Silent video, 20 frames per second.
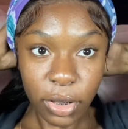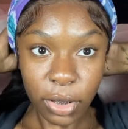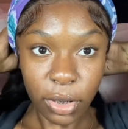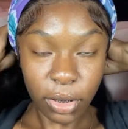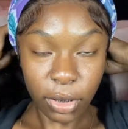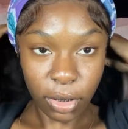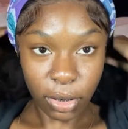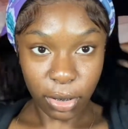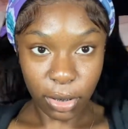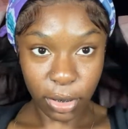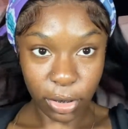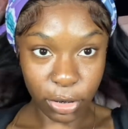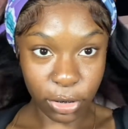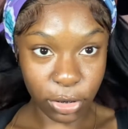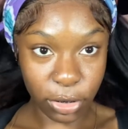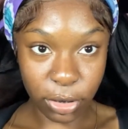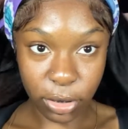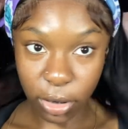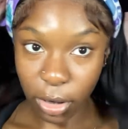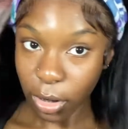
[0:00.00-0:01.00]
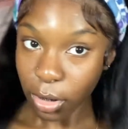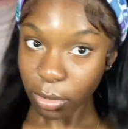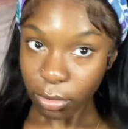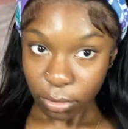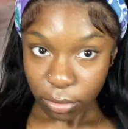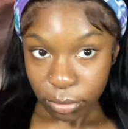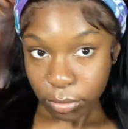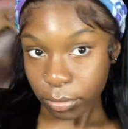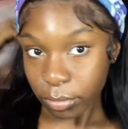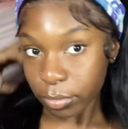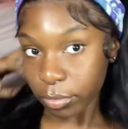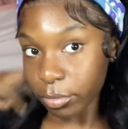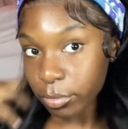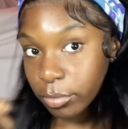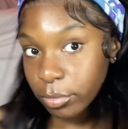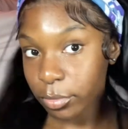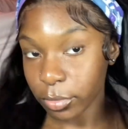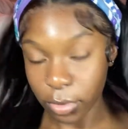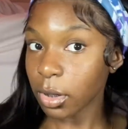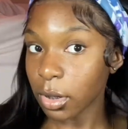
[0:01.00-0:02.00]
You got your style,
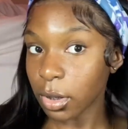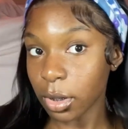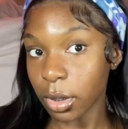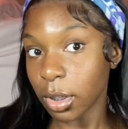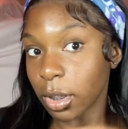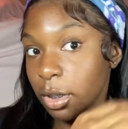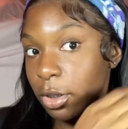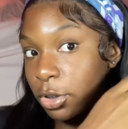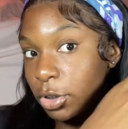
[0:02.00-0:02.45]
and